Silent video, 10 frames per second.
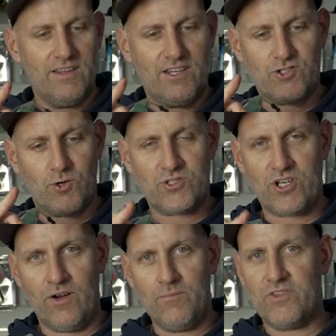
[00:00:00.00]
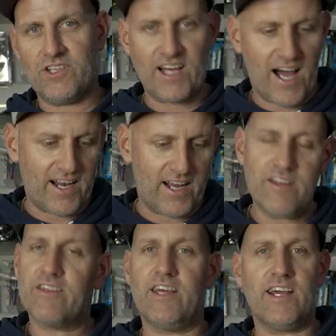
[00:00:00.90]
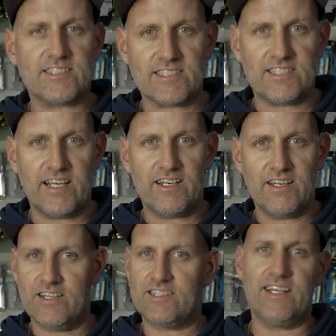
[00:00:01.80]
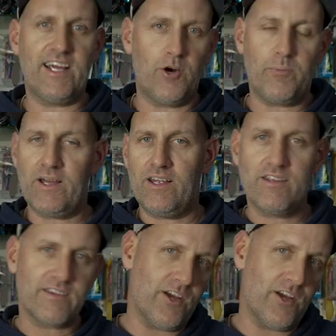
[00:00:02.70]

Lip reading: There's also the Data, the Exocet, the DLB.